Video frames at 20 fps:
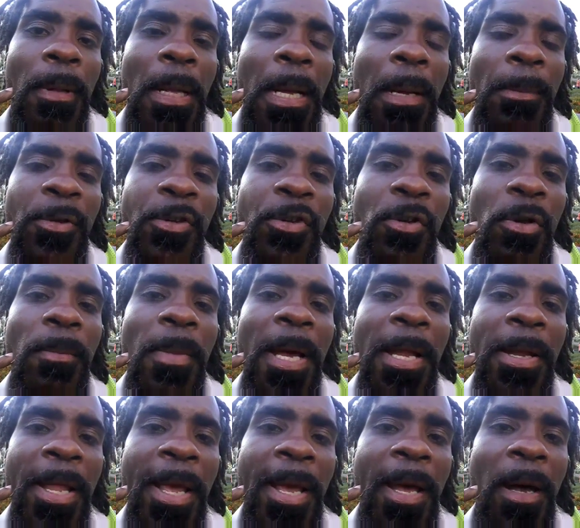I'm sure by
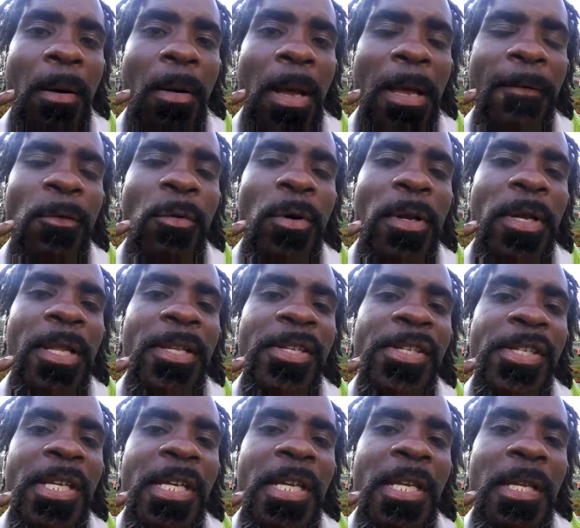now everyone has
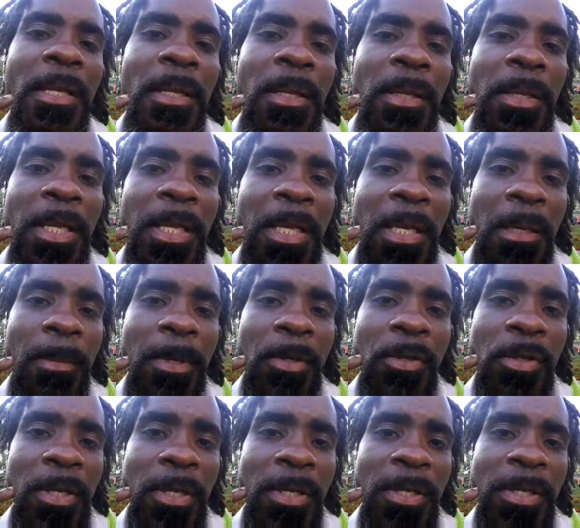seen the
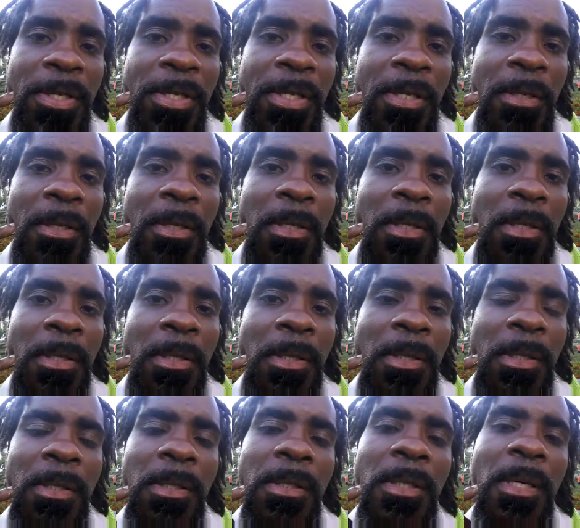images
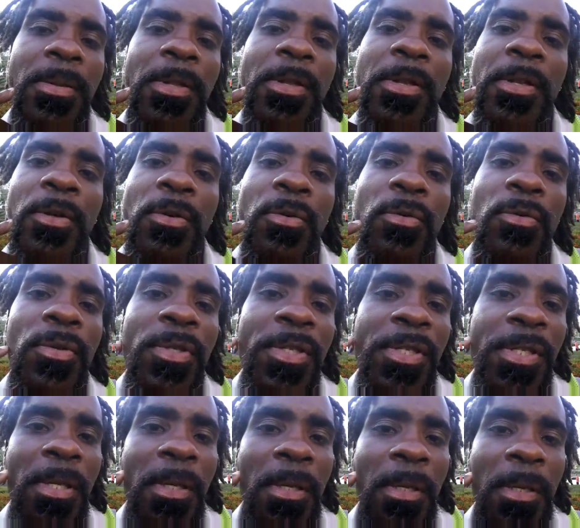on the
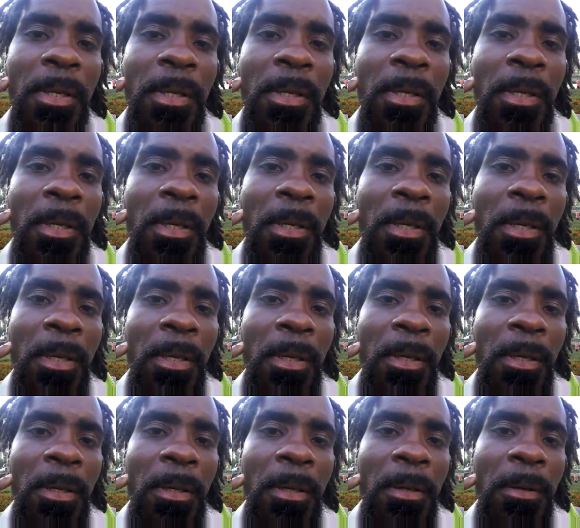news
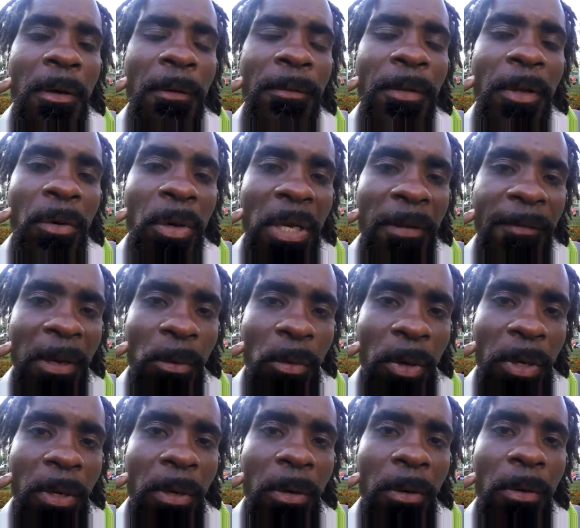of the grieving
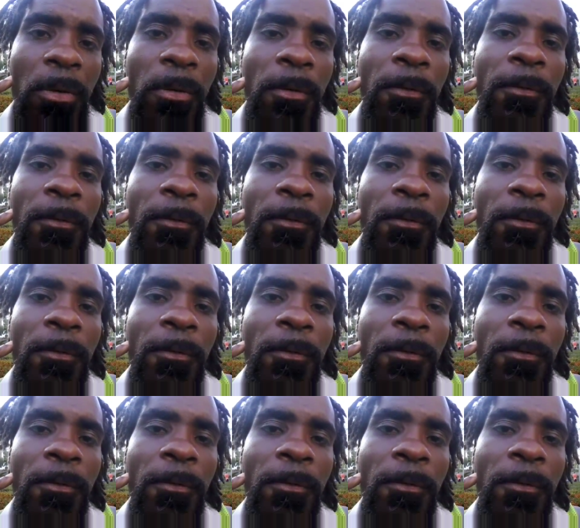widow,